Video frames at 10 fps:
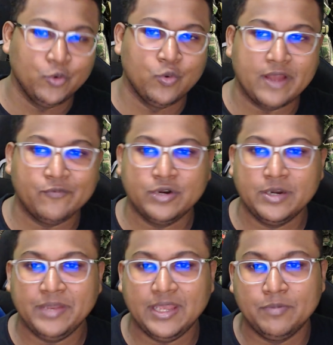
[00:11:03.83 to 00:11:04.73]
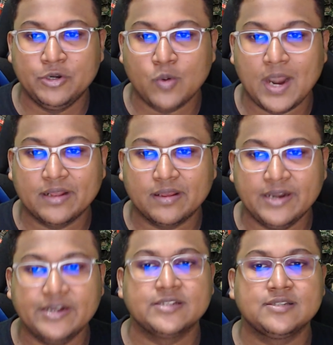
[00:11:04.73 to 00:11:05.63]
I wouldn't be able to add
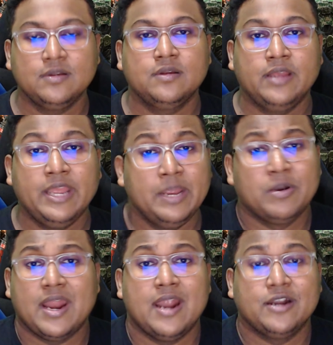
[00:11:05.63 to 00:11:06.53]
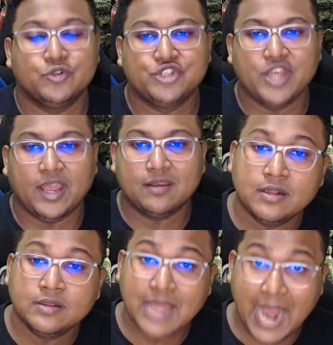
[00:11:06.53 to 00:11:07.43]
credits. Hey, but I had to check.
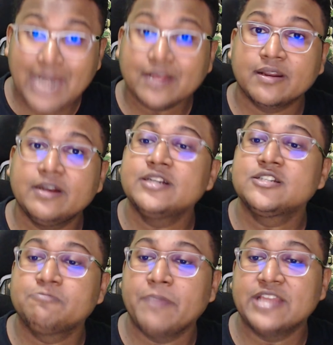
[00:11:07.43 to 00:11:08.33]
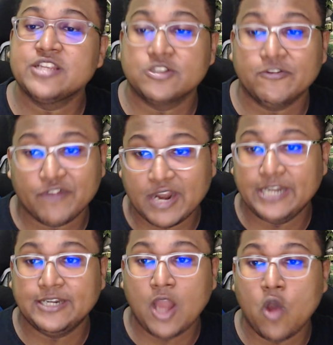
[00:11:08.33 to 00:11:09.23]
The add credits page as of
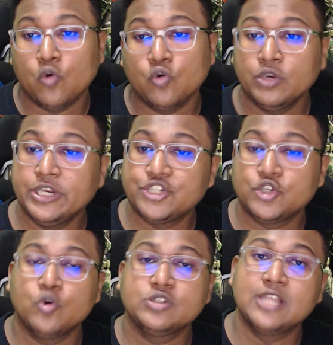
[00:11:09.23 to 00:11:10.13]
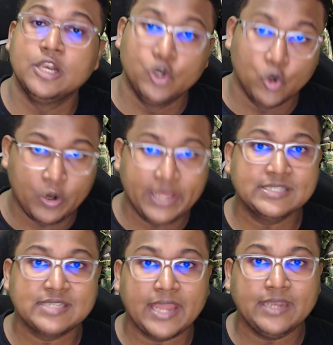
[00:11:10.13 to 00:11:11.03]
right now only shows the loading
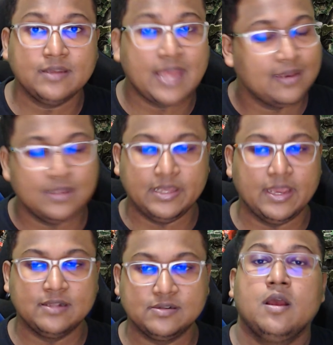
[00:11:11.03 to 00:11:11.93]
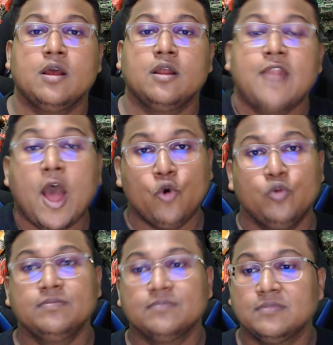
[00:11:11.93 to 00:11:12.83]
sign and nothing else. Now,
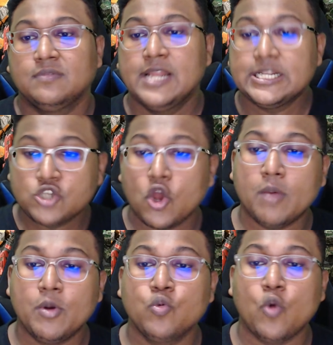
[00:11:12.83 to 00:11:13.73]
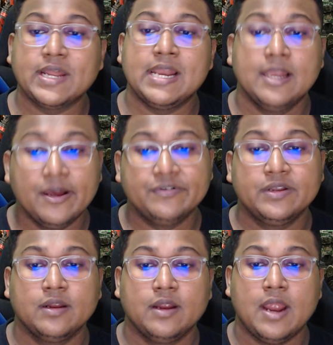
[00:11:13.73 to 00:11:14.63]
let's talk about what I loved
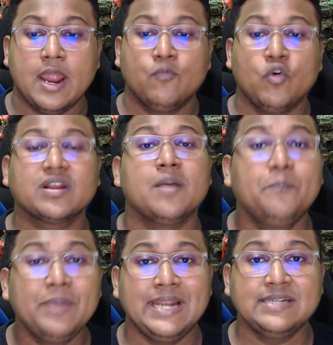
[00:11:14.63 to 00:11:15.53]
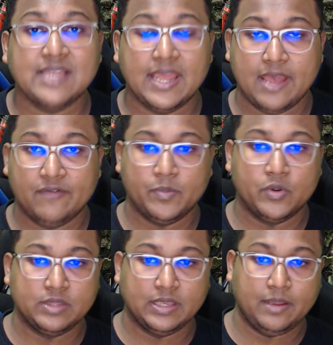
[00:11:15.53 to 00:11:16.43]
and what complaints I have
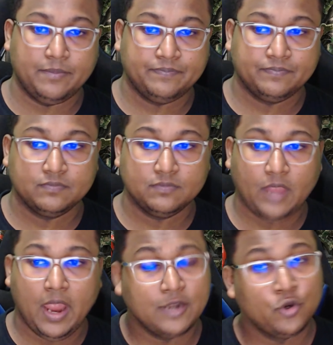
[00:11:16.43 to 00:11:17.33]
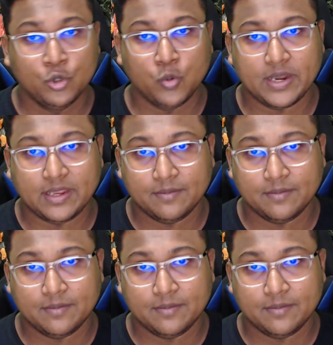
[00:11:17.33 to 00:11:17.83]
about the game. And don't worry,